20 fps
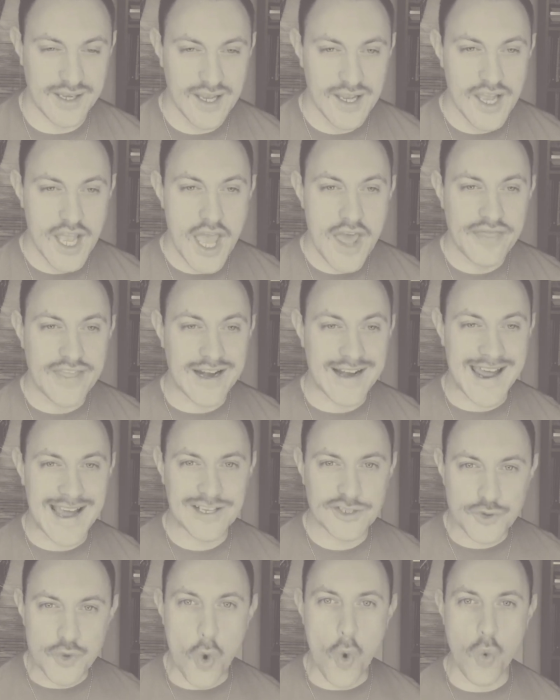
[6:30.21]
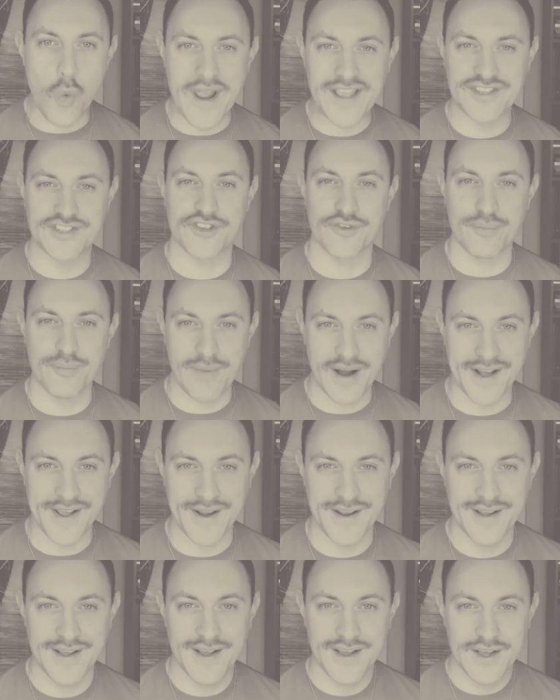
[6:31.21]
There is no waste of money.
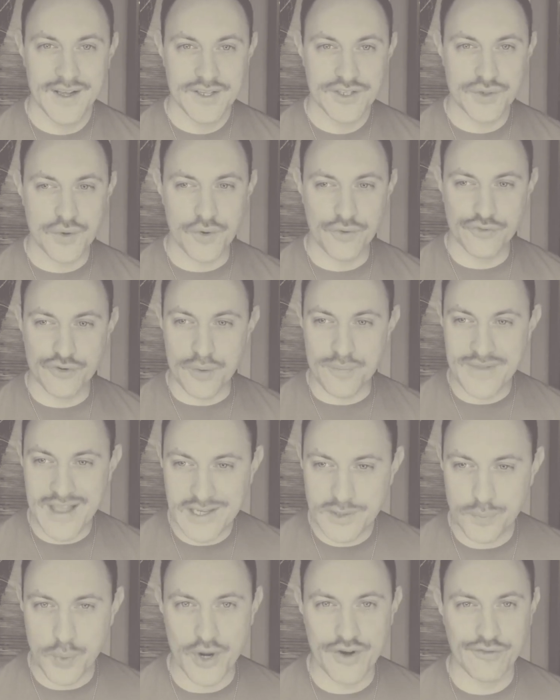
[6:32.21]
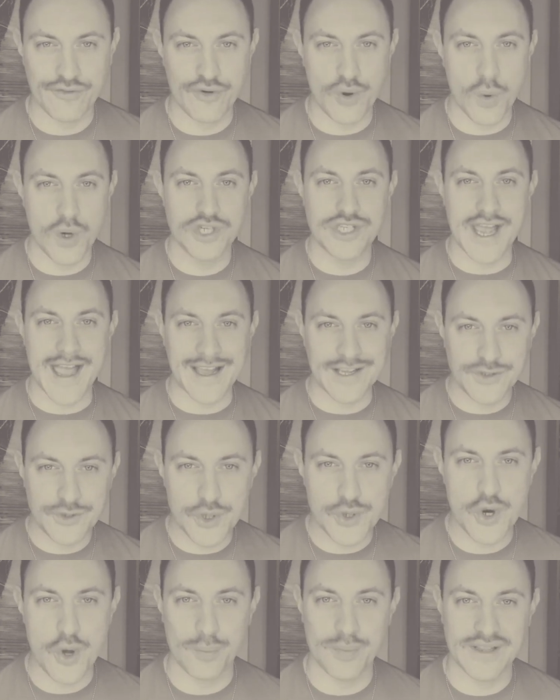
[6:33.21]
So from this point forward, I do not
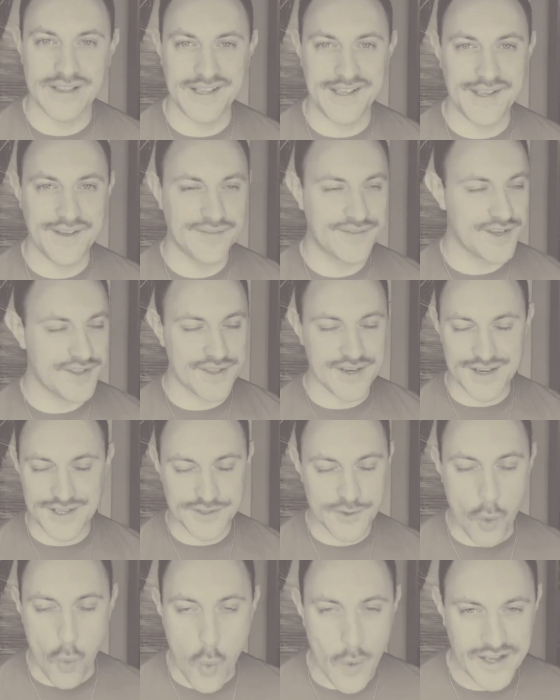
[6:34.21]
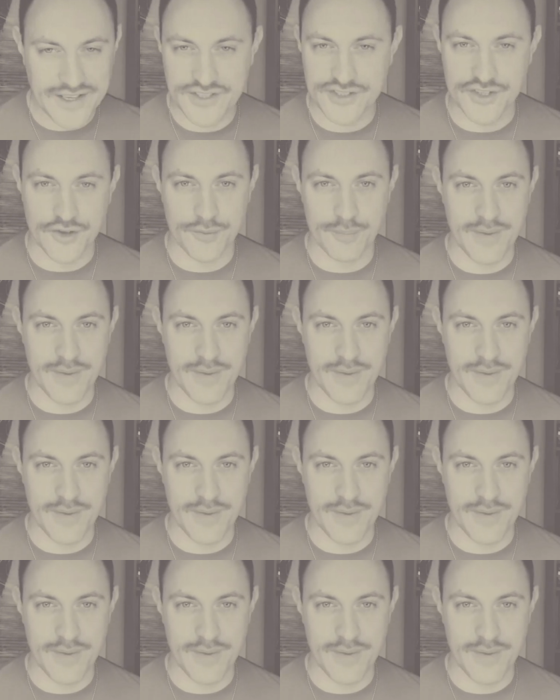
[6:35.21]
believe that there is a waste of money.